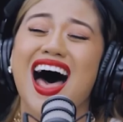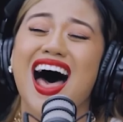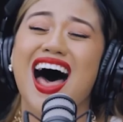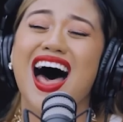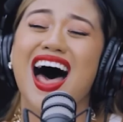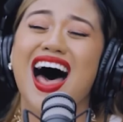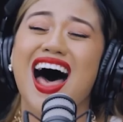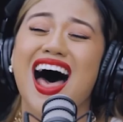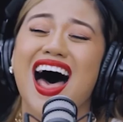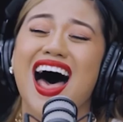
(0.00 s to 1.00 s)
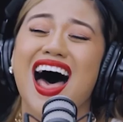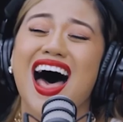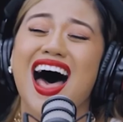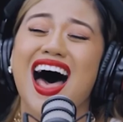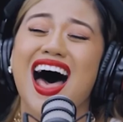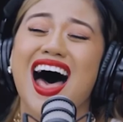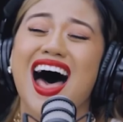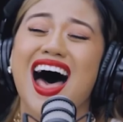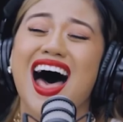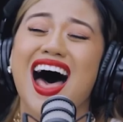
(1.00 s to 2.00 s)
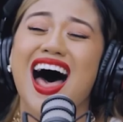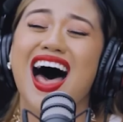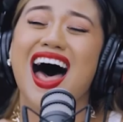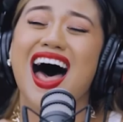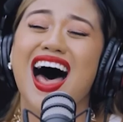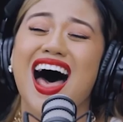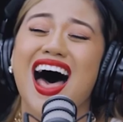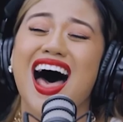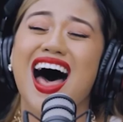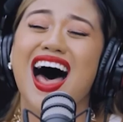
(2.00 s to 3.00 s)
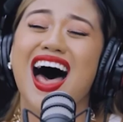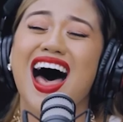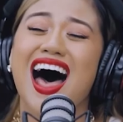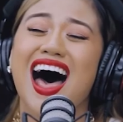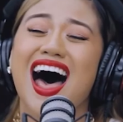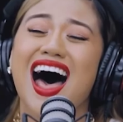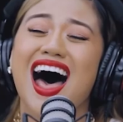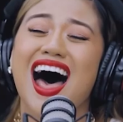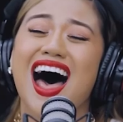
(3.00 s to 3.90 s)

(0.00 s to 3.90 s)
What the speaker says: The person shown says nothing.